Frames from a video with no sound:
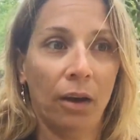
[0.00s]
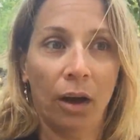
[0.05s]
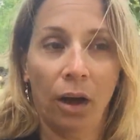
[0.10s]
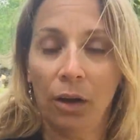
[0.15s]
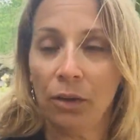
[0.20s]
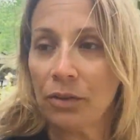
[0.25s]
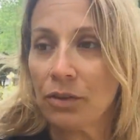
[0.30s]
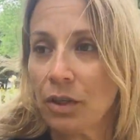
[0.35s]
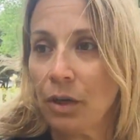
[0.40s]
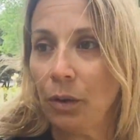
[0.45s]

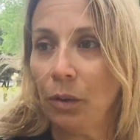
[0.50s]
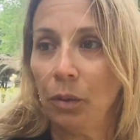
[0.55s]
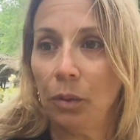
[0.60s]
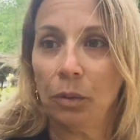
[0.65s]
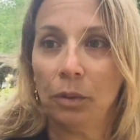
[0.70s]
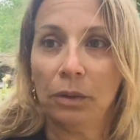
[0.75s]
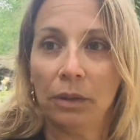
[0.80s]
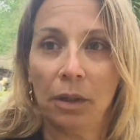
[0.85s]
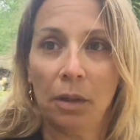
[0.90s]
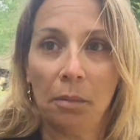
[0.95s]

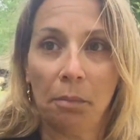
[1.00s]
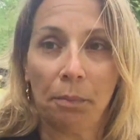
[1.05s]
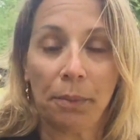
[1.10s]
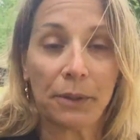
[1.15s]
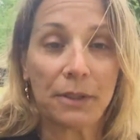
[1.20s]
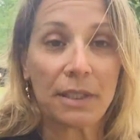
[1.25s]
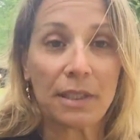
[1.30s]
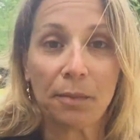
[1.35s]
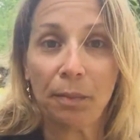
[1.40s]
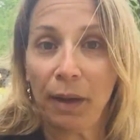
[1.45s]
also
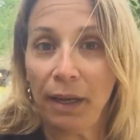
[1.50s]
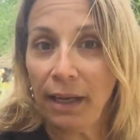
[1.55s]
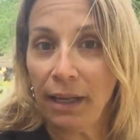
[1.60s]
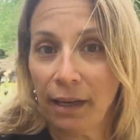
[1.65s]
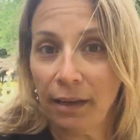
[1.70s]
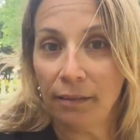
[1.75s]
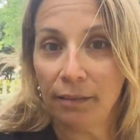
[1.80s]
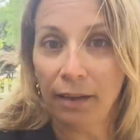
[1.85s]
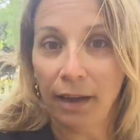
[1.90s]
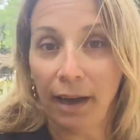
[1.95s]

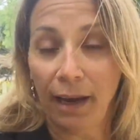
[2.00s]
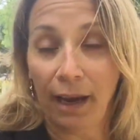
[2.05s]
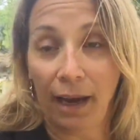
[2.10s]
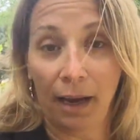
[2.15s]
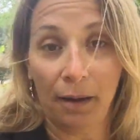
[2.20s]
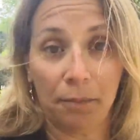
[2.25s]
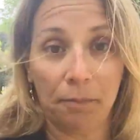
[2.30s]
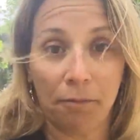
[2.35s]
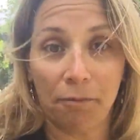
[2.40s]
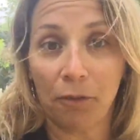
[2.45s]
participating in,
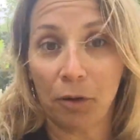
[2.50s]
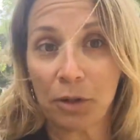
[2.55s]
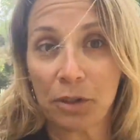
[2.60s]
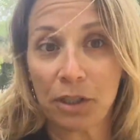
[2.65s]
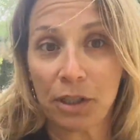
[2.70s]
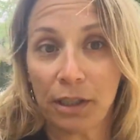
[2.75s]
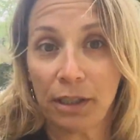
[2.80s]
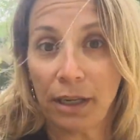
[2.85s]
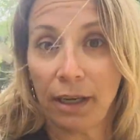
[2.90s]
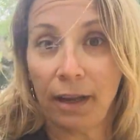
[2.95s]
I'm
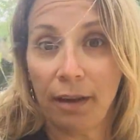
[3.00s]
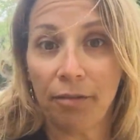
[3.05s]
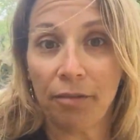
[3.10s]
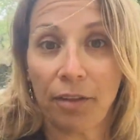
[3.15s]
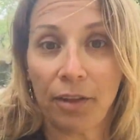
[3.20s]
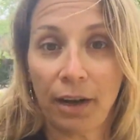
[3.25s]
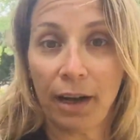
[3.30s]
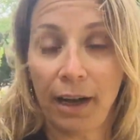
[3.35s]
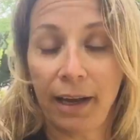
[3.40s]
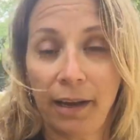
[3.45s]
fortunate enough
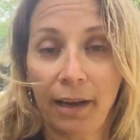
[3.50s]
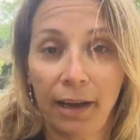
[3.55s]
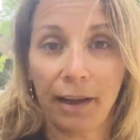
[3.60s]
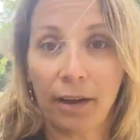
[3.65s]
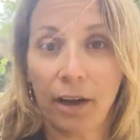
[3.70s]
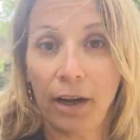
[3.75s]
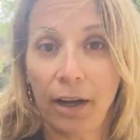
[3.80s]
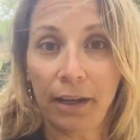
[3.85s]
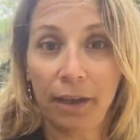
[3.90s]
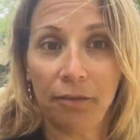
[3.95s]
that I
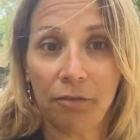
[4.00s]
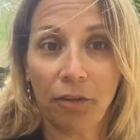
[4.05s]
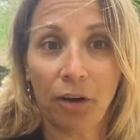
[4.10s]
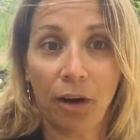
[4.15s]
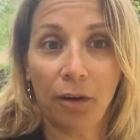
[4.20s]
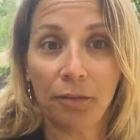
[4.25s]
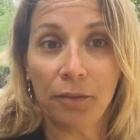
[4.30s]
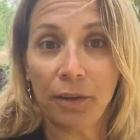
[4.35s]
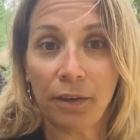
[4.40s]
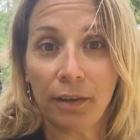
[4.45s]
got
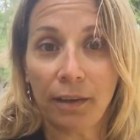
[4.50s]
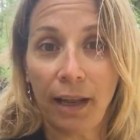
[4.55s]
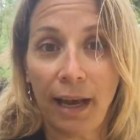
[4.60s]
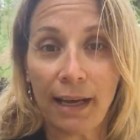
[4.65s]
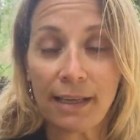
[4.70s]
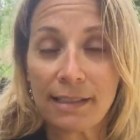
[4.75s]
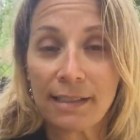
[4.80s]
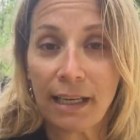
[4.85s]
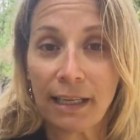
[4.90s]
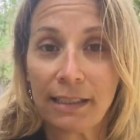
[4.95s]
involved in
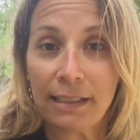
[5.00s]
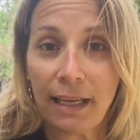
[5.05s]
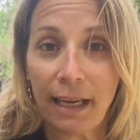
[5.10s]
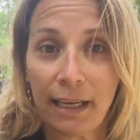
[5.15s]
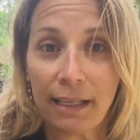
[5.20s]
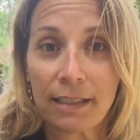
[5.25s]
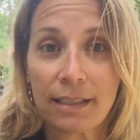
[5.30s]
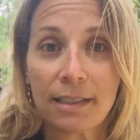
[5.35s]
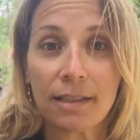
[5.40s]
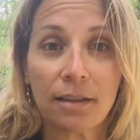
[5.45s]
Aztec
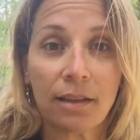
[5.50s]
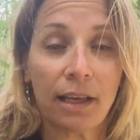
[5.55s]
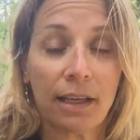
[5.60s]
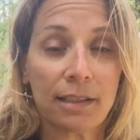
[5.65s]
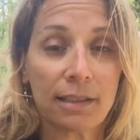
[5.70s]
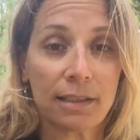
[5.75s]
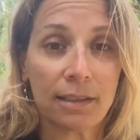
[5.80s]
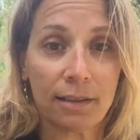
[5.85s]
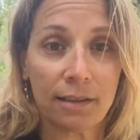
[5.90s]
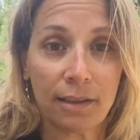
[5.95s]
dance
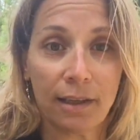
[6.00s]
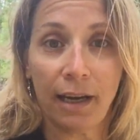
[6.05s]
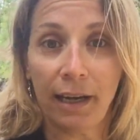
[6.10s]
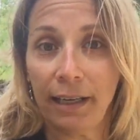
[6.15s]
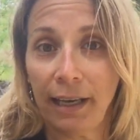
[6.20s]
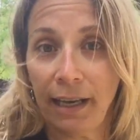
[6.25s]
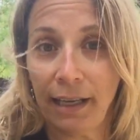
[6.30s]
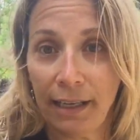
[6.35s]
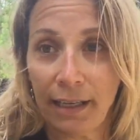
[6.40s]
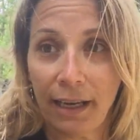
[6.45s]
thanks to
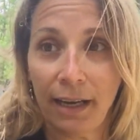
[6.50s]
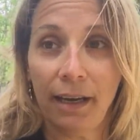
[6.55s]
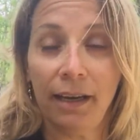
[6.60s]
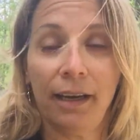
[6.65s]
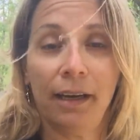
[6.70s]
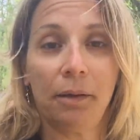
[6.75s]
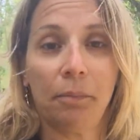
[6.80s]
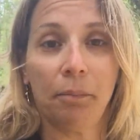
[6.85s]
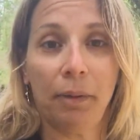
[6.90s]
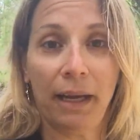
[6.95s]

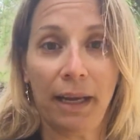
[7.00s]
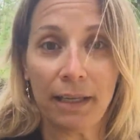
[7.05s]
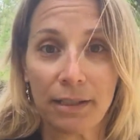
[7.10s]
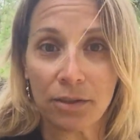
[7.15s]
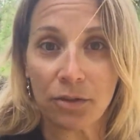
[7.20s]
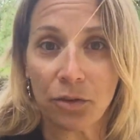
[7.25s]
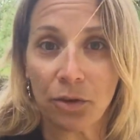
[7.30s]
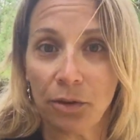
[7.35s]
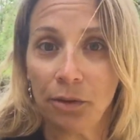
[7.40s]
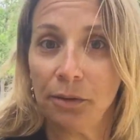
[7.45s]
Angelica and
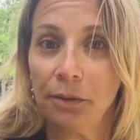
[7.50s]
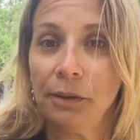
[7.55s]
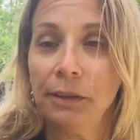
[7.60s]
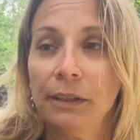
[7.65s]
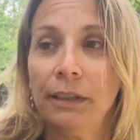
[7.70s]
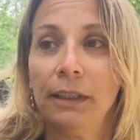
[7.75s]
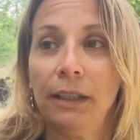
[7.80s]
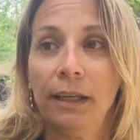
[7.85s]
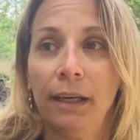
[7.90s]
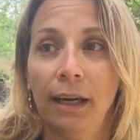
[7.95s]
Maestro,
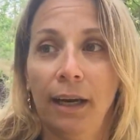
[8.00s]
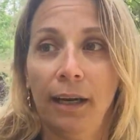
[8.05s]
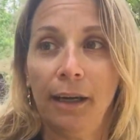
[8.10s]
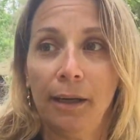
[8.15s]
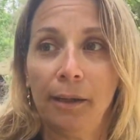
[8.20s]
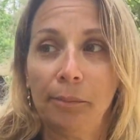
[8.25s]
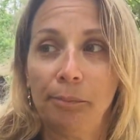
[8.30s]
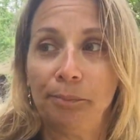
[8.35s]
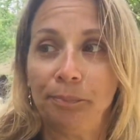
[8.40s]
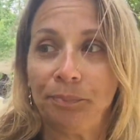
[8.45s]

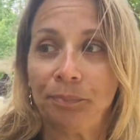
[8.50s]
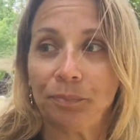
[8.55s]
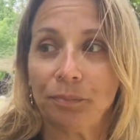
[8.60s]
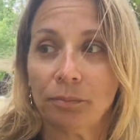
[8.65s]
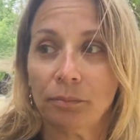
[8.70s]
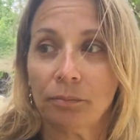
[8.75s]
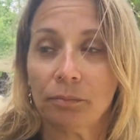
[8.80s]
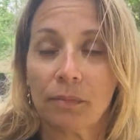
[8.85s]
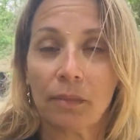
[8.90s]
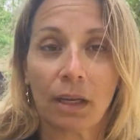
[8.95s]

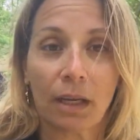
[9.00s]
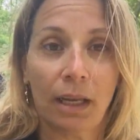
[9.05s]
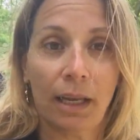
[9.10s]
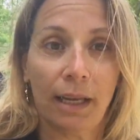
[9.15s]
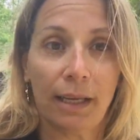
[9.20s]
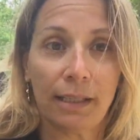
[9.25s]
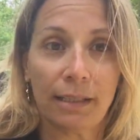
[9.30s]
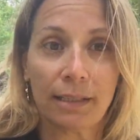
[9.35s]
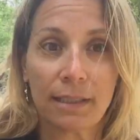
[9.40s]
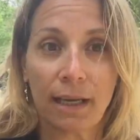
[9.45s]

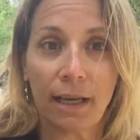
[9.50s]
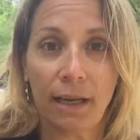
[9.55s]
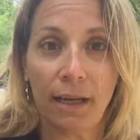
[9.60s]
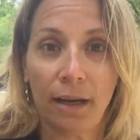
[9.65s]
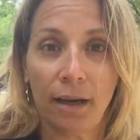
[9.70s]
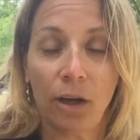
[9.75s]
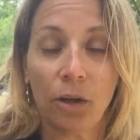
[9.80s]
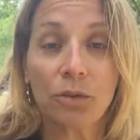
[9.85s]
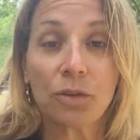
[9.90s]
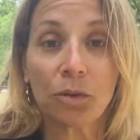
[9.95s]
and
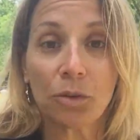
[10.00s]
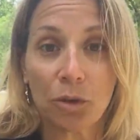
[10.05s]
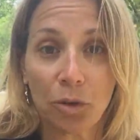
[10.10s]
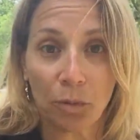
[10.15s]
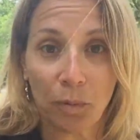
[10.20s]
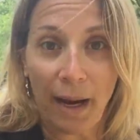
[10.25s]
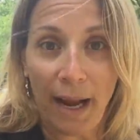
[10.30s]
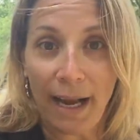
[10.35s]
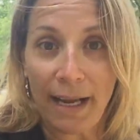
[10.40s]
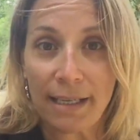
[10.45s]
also to
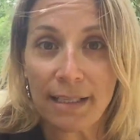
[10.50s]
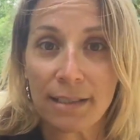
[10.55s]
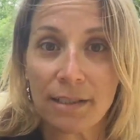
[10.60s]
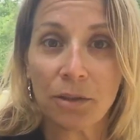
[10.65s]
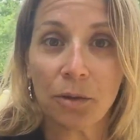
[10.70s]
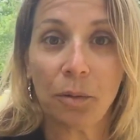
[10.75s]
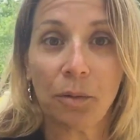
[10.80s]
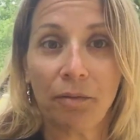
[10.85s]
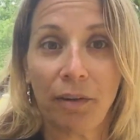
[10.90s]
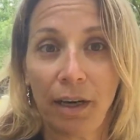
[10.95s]
Raz,
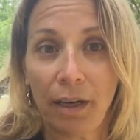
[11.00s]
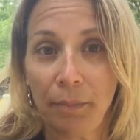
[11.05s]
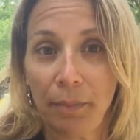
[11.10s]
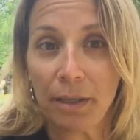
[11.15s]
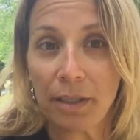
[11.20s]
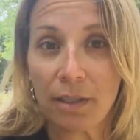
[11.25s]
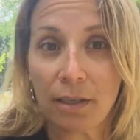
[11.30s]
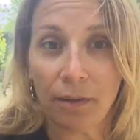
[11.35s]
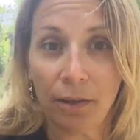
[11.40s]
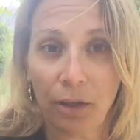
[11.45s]
who invited
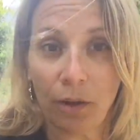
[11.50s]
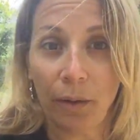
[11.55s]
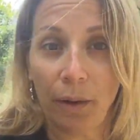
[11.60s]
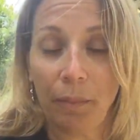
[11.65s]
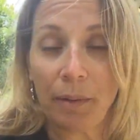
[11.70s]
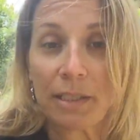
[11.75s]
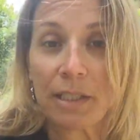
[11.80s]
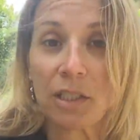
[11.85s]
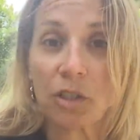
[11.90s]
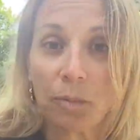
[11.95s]
me. I
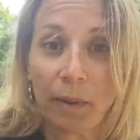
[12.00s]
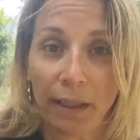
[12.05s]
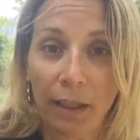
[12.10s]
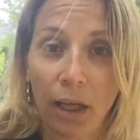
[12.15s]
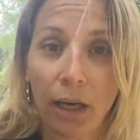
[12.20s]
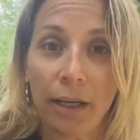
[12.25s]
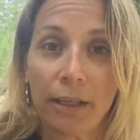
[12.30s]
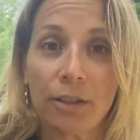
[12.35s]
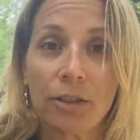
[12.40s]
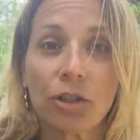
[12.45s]
went to Sweat
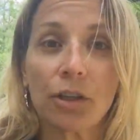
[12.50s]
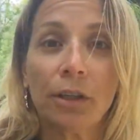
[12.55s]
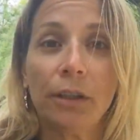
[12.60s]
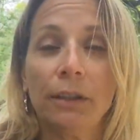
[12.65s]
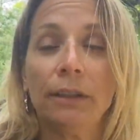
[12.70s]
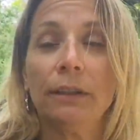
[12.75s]
Lodge,